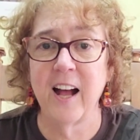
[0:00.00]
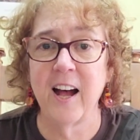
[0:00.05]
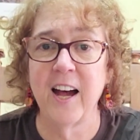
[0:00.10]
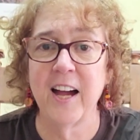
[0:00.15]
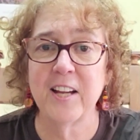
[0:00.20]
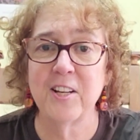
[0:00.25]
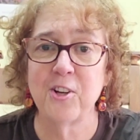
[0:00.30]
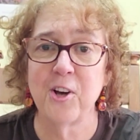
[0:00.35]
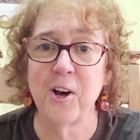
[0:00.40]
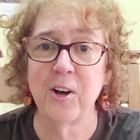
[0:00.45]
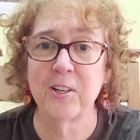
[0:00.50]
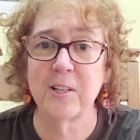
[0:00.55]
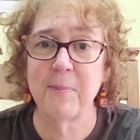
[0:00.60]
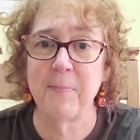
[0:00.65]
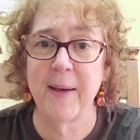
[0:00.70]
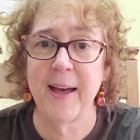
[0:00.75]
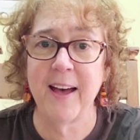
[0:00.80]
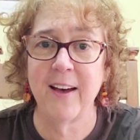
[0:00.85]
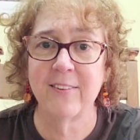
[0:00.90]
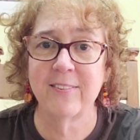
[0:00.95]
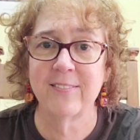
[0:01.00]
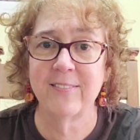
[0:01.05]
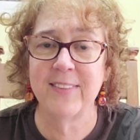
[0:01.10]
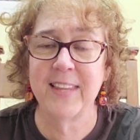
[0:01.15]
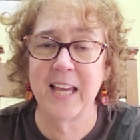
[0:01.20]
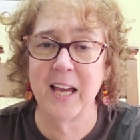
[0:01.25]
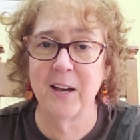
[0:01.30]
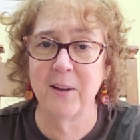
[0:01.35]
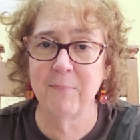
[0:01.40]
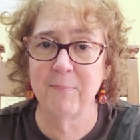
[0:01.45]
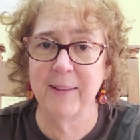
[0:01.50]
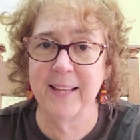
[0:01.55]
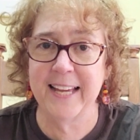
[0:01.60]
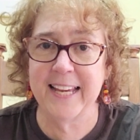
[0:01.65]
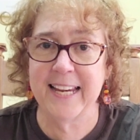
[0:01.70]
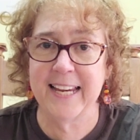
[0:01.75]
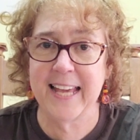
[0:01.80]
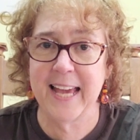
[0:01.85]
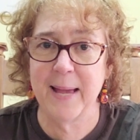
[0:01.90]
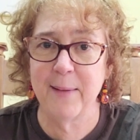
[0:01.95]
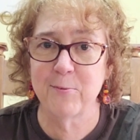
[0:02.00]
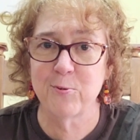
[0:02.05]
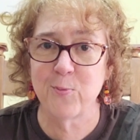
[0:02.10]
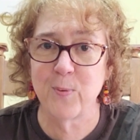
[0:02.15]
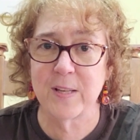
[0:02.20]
I talked about the Unplayed Games